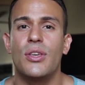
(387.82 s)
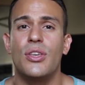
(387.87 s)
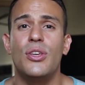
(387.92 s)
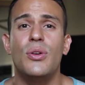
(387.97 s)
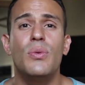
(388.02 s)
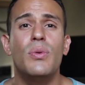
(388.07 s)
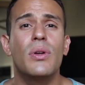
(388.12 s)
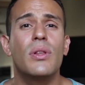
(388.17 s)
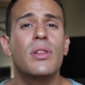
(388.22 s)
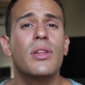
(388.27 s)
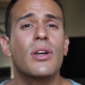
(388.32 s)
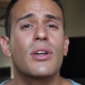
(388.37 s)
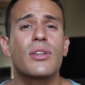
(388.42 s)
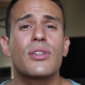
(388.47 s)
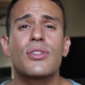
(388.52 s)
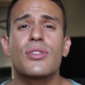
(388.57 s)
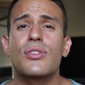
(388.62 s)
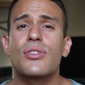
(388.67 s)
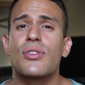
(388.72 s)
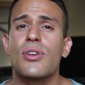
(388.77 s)
you would look
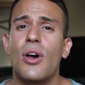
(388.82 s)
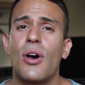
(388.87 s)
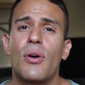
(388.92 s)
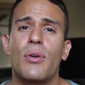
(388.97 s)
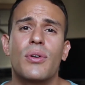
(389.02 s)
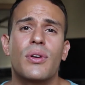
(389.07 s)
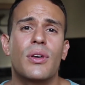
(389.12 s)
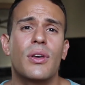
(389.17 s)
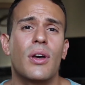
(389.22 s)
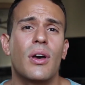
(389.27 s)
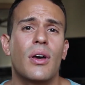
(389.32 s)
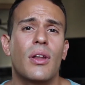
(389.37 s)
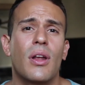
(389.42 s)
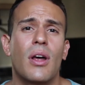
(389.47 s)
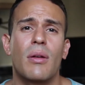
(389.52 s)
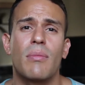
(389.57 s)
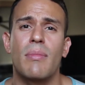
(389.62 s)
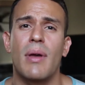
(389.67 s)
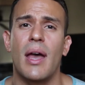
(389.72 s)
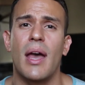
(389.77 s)
so good
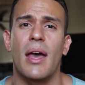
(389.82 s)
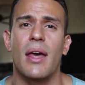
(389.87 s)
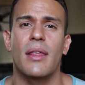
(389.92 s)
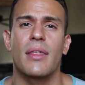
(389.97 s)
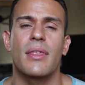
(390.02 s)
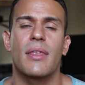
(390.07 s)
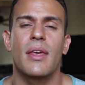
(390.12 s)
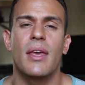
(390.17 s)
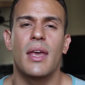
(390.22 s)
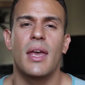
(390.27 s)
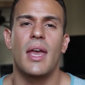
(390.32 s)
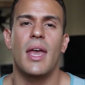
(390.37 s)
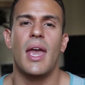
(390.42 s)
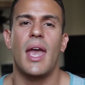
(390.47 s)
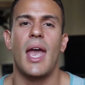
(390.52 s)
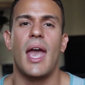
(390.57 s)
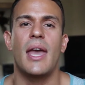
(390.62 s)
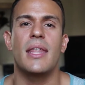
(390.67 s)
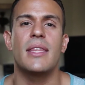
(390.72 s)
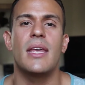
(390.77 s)
on meth.
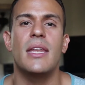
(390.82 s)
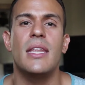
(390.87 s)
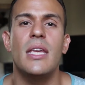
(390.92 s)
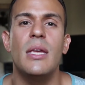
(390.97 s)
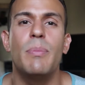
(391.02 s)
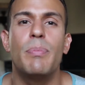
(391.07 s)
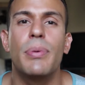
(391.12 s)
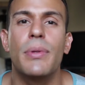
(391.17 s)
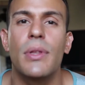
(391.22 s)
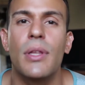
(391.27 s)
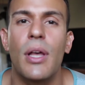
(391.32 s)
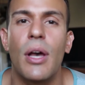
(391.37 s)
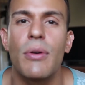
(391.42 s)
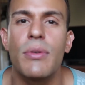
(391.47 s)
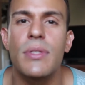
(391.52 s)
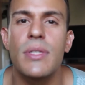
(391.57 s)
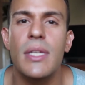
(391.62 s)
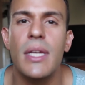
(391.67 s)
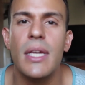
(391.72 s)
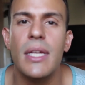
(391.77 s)
And then he
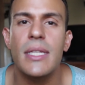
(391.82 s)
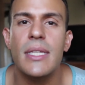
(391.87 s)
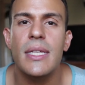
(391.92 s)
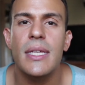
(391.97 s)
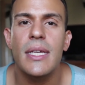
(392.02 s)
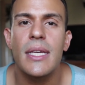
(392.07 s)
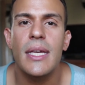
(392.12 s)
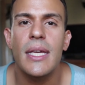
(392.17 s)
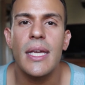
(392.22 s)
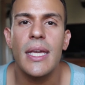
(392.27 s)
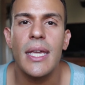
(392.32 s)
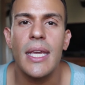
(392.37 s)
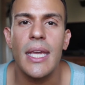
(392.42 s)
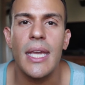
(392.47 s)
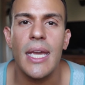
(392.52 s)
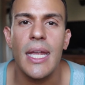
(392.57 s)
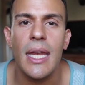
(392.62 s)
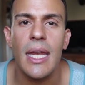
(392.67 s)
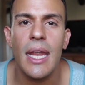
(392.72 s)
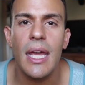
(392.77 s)
blows it
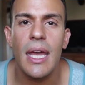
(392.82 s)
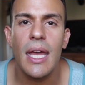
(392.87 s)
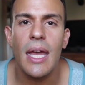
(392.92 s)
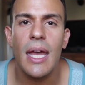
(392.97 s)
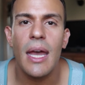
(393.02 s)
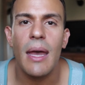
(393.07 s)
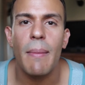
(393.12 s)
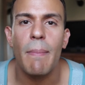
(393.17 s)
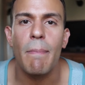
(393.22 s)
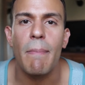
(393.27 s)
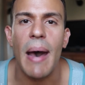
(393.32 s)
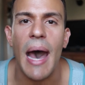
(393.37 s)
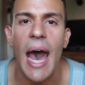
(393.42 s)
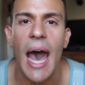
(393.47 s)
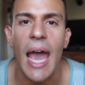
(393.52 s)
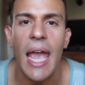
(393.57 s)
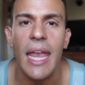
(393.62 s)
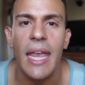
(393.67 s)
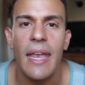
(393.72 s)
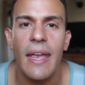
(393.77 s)
in
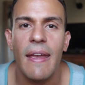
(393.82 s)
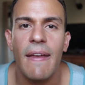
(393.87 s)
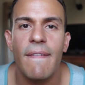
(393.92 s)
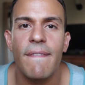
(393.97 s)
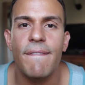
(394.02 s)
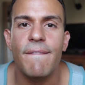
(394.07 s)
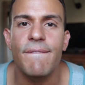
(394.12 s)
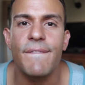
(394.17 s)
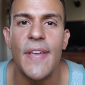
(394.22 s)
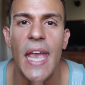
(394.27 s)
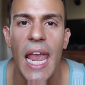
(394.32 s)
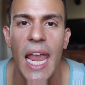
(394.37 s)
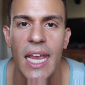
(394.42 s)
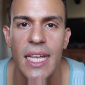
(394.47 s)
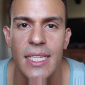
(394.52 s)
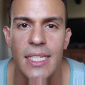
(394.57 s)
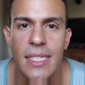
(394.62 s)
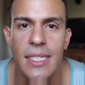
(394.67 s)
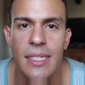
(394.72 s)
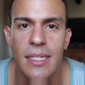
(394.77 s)
my
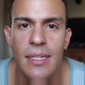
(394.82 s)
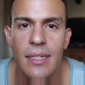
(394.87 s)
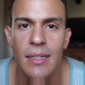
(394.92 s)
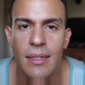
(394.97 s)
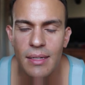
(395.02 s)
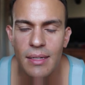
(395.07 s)
face.